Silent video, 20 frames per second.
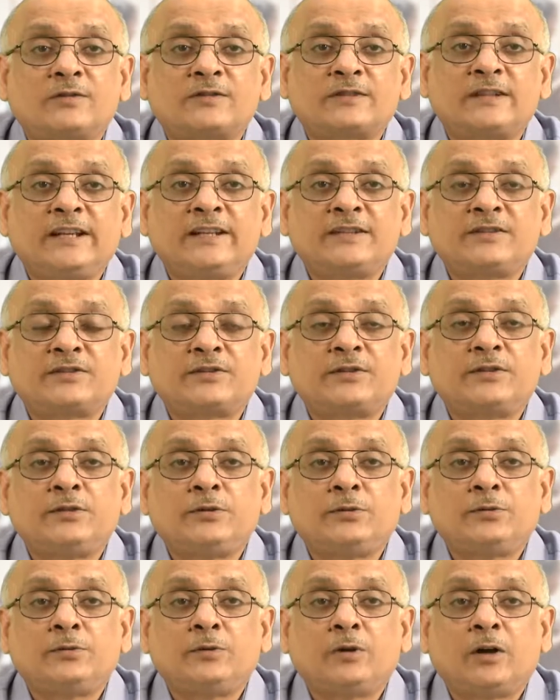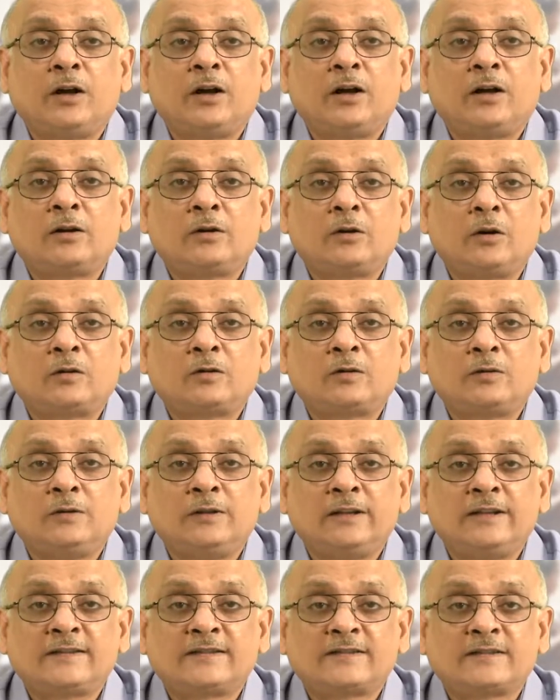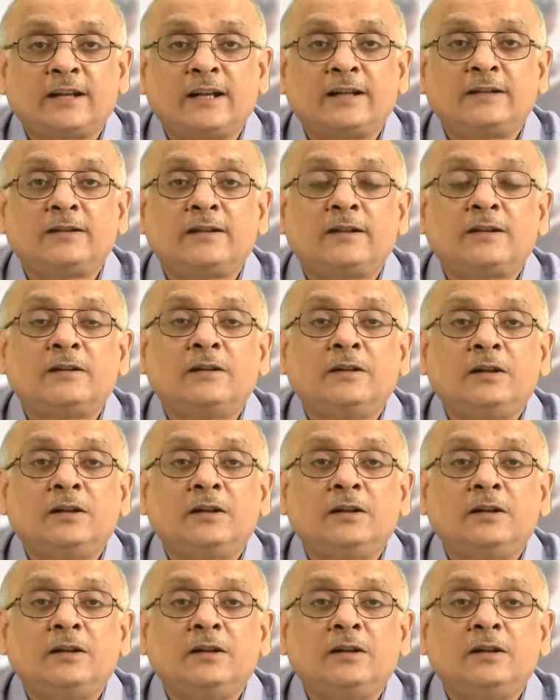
things you got to list, and